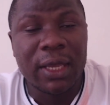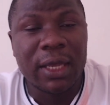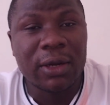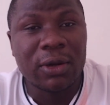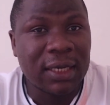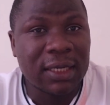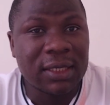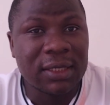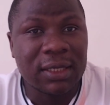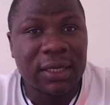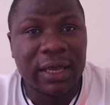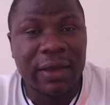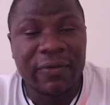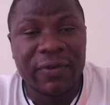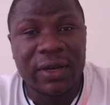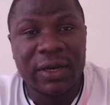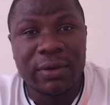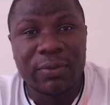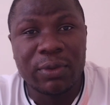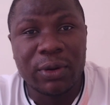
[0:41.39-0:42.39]
That is
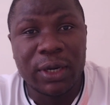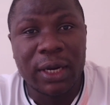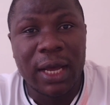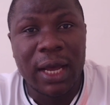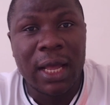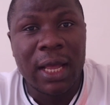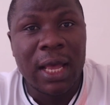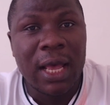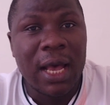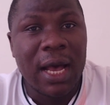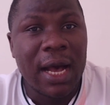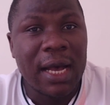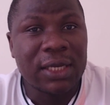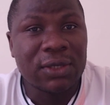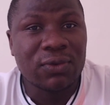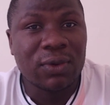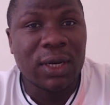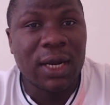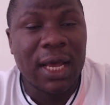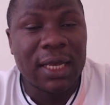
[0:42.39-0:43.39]
Kevin De Bruyne
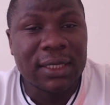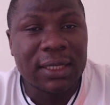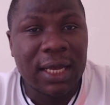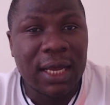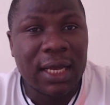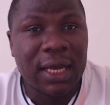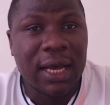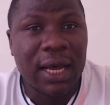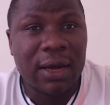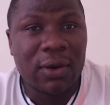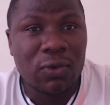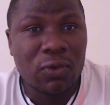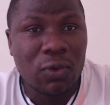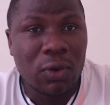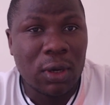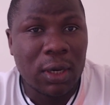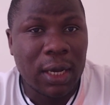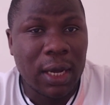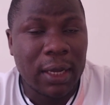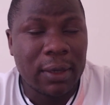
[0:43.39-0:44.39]
as well as Kyle
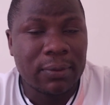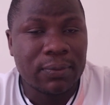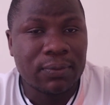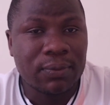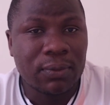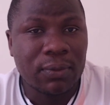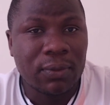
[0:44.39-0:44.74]
Walker.